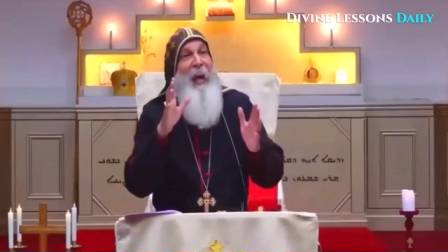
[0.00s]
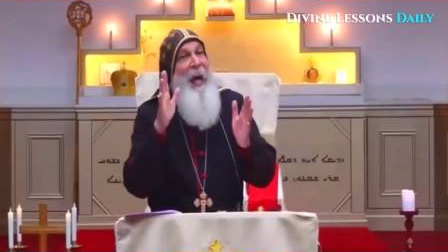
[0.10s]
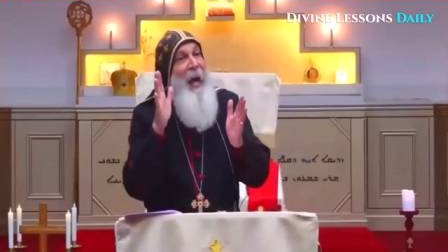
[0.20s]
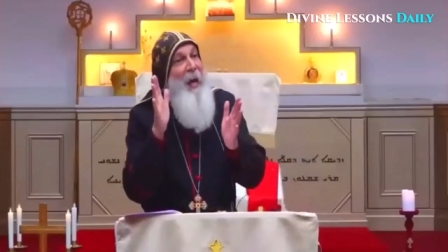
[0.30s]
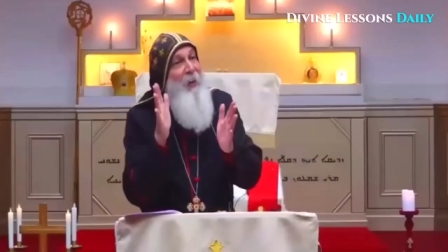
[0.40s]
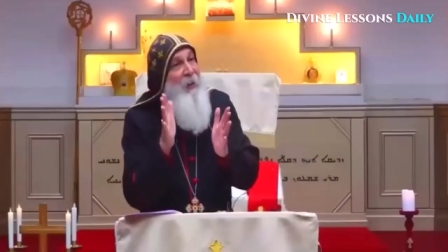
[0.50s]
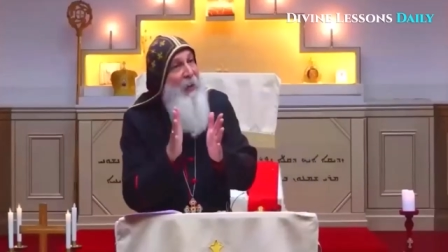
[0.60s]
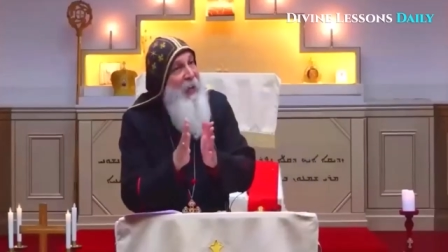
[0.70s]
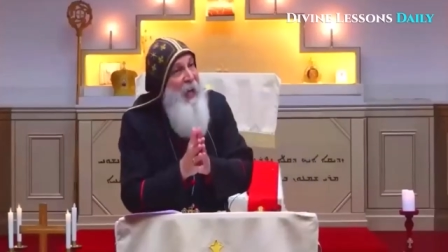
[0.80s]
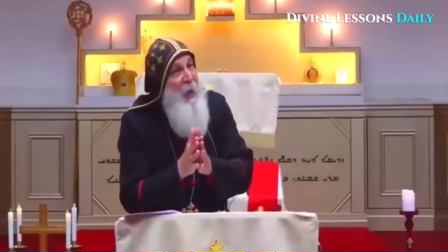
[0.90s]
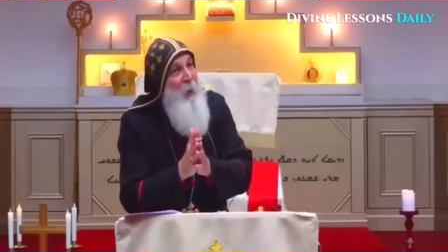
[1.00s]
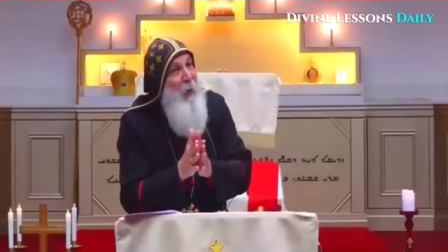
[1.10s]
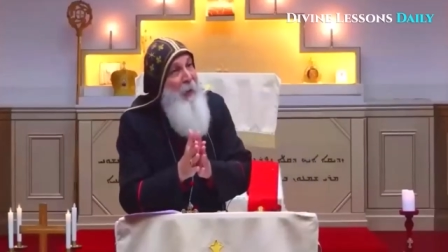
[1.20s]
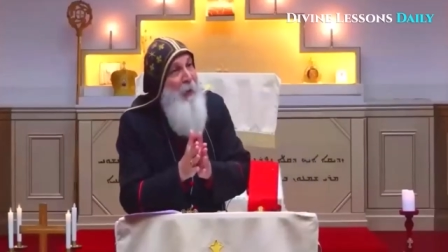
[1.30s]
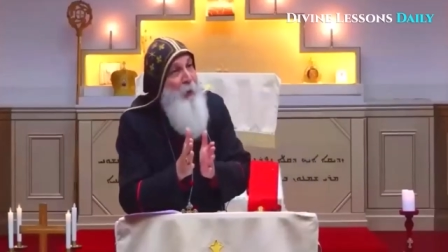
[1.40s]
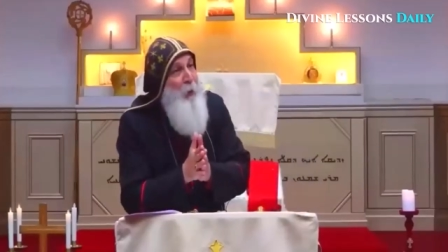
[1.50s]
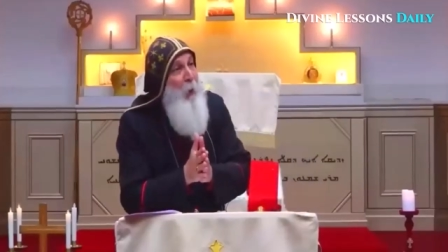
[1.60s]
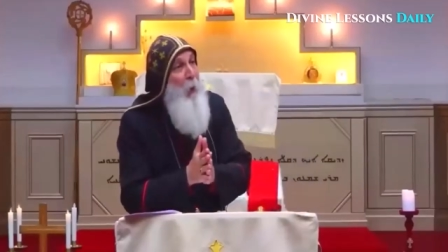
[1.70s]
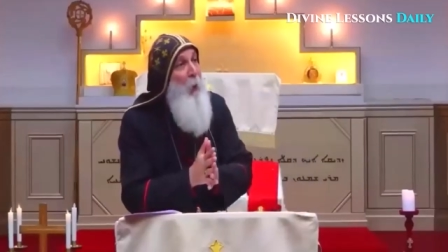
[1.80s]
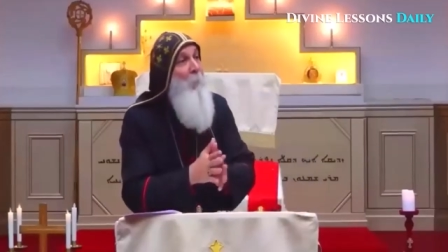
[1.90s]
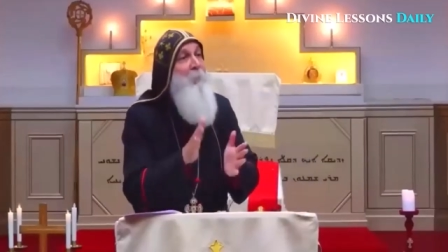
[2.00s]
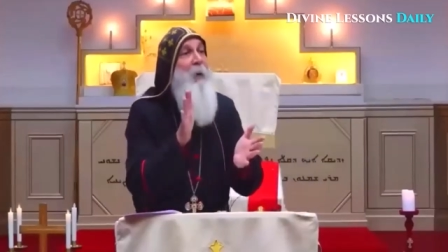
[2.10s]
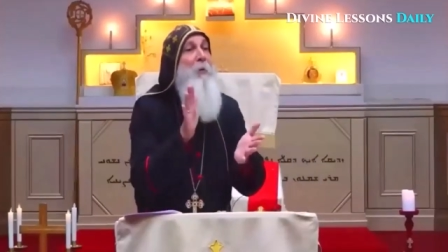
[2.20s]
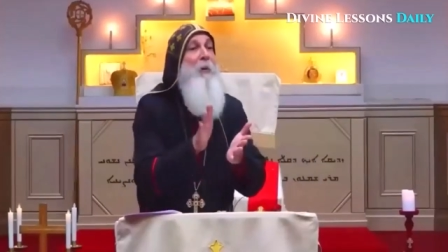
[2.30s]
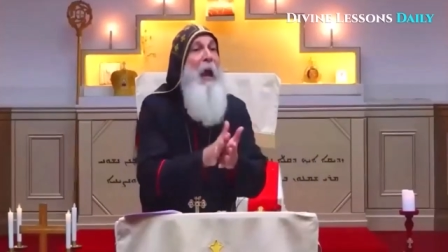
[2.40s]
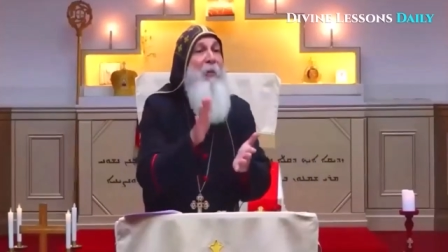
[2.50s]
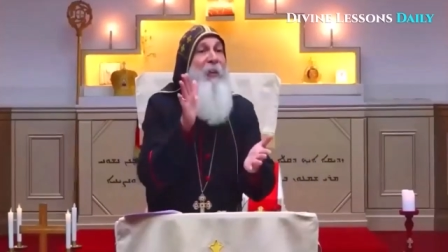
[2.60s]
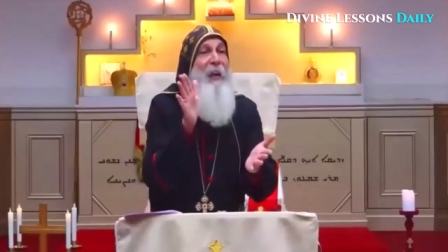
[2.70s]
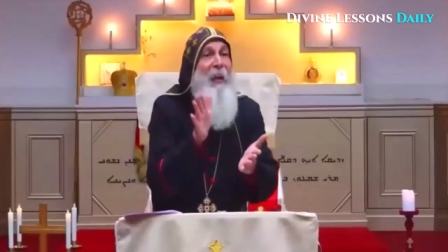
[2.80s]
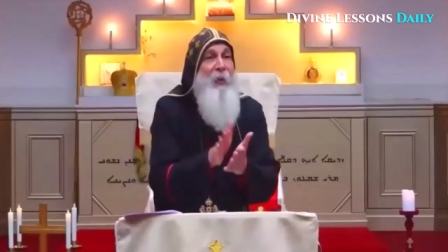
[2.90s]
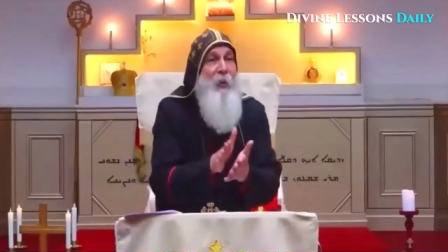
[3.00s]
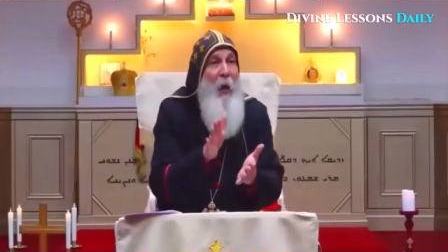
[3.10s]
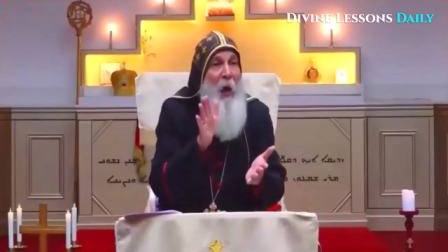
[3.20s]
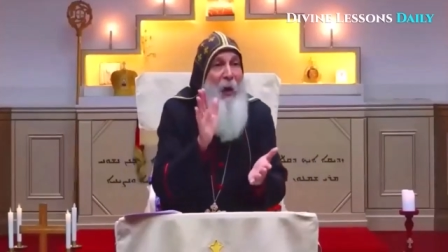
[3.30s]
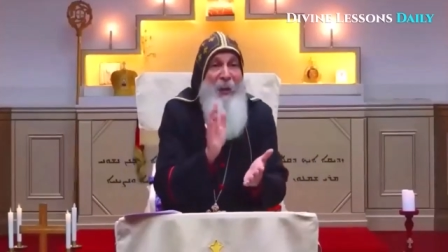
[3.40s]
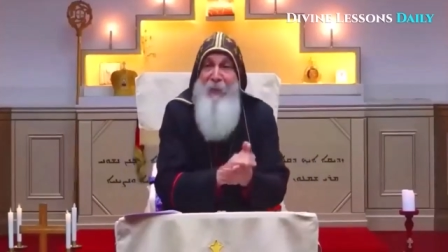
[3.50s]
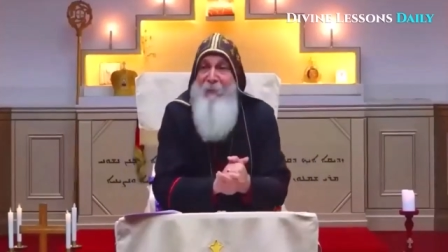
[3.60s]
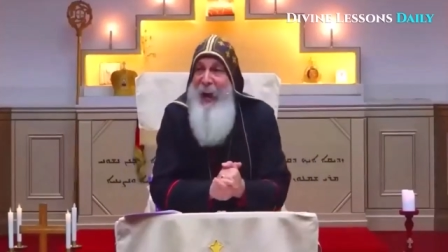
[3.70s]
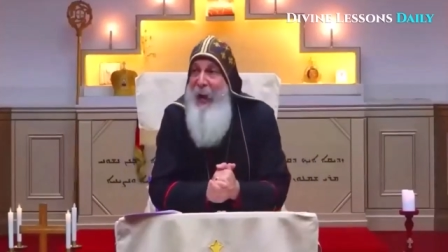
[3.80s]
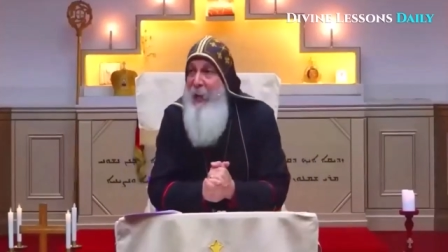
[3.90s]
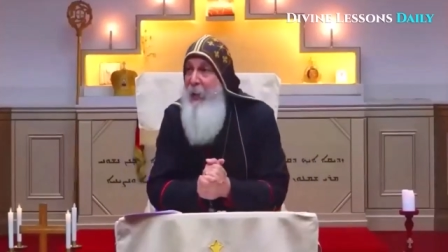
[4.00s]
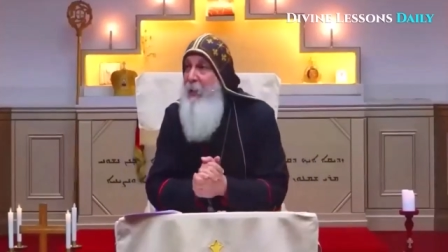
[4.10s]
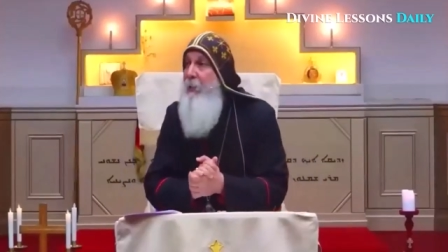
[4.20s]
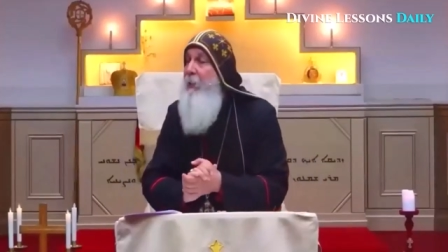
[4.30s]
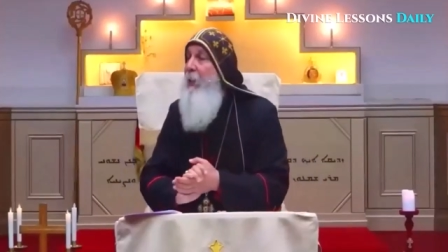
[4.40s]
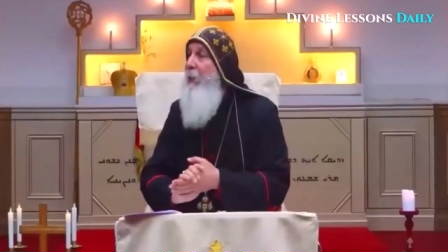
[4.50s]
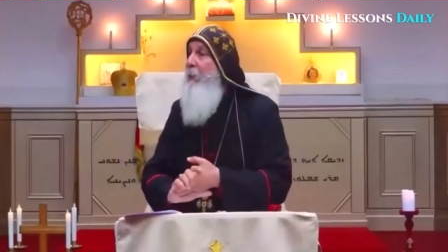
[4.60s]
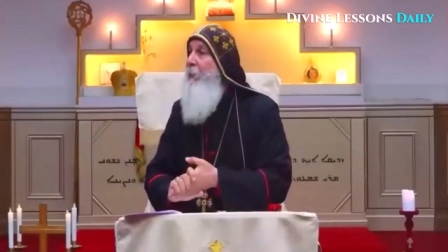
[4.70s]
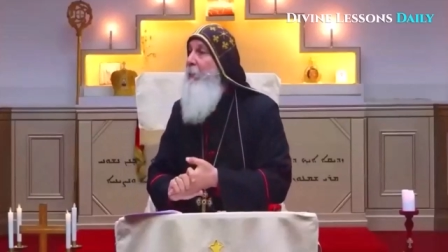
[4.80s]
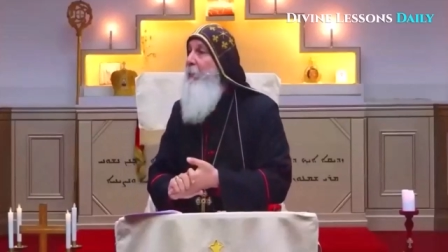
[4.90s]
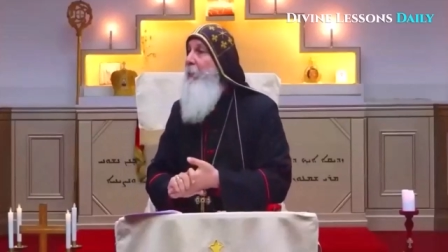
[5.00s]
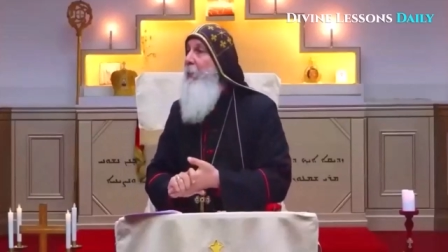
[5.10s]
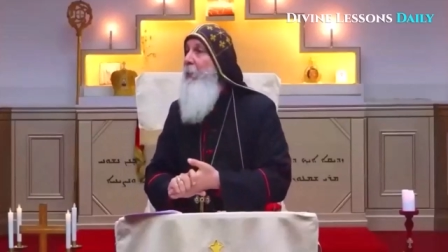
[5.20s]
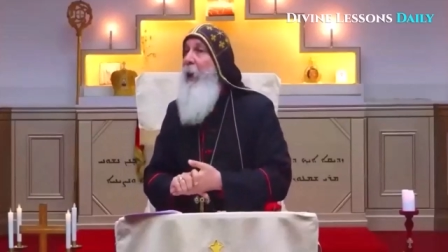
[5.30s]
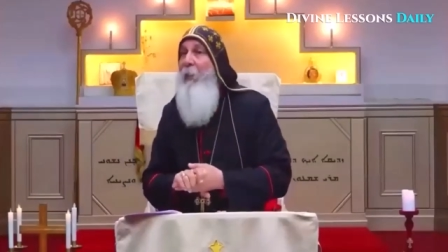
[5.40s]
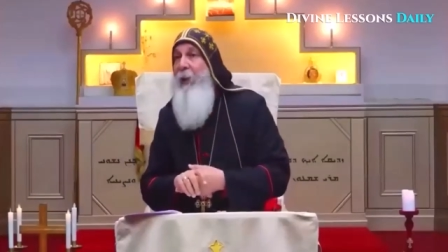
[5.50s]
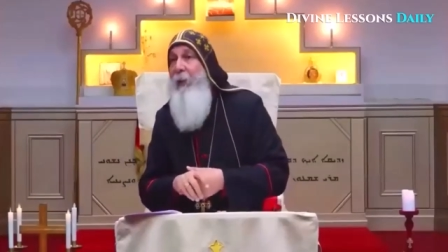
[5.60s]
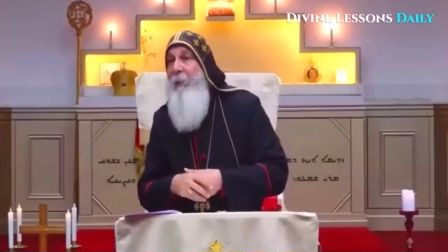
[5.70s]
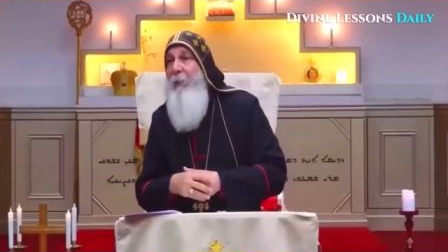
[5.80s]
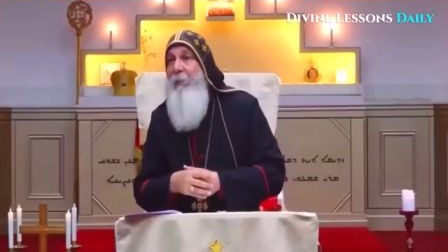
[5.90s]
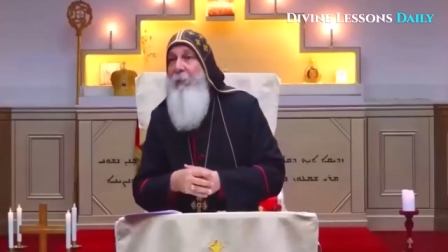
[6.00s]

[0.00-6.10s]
and He will make sure nothing is gone in vain. Nothing.